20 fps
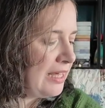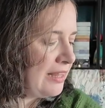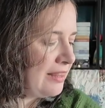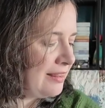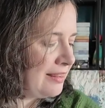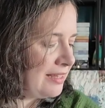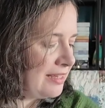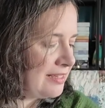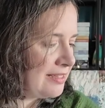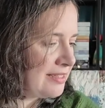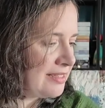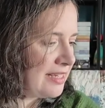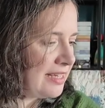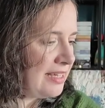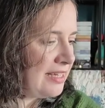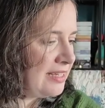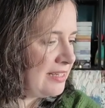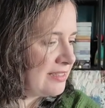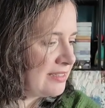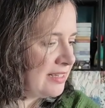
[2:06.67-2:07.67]
This
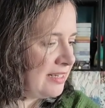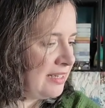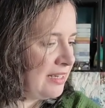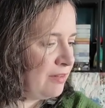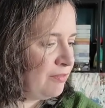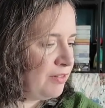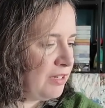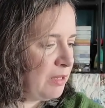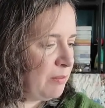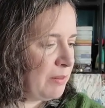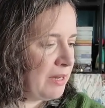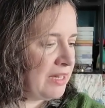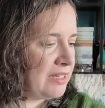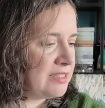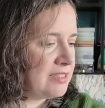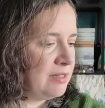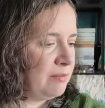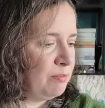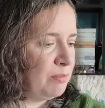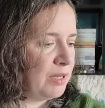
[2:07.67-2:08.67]
is a lovely
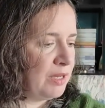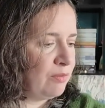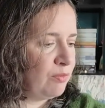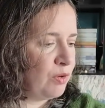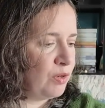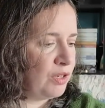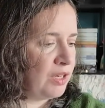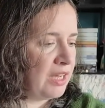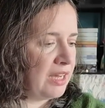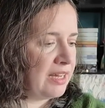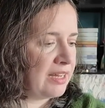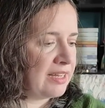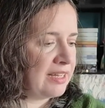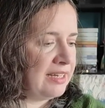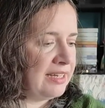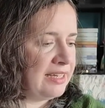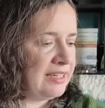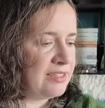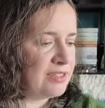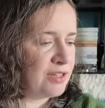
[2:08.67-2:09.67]
pattern by Ronya
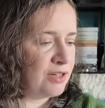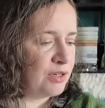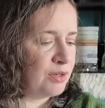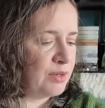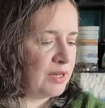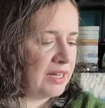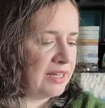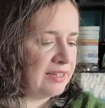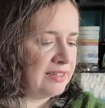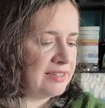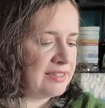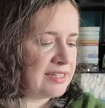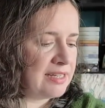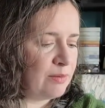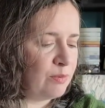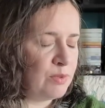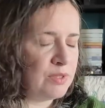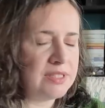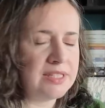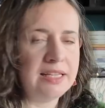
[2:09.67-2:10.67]
Hakalito, and it
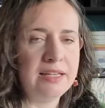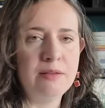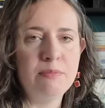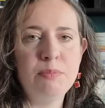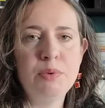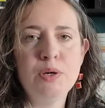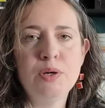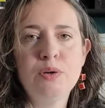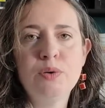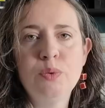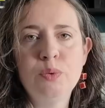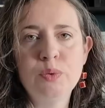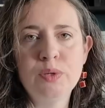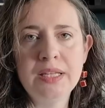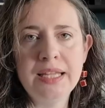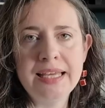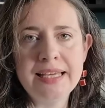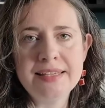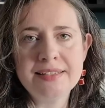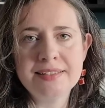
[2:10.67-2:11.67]
was in a book called
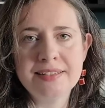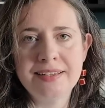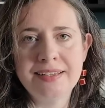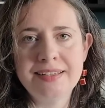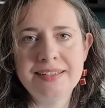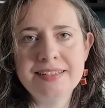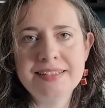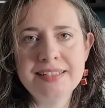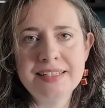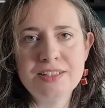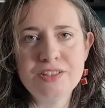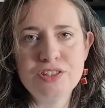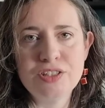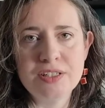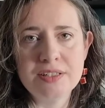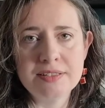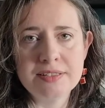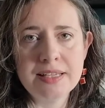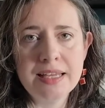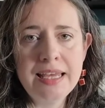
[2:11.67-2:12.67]
Lakeside
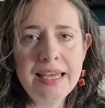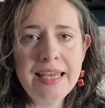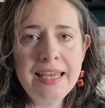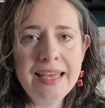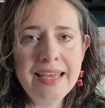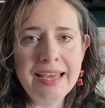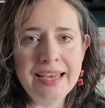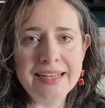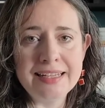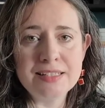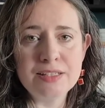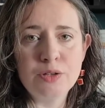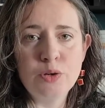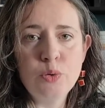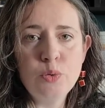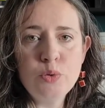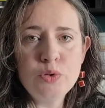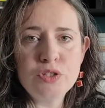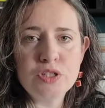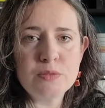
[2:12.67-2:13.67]
Stitches, and it's a
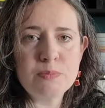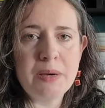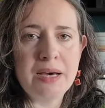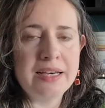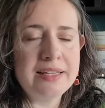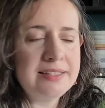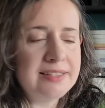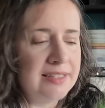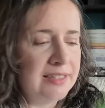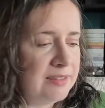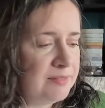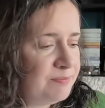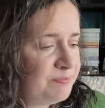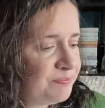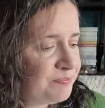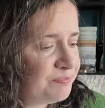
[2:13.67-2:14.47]
gorgeous pattern,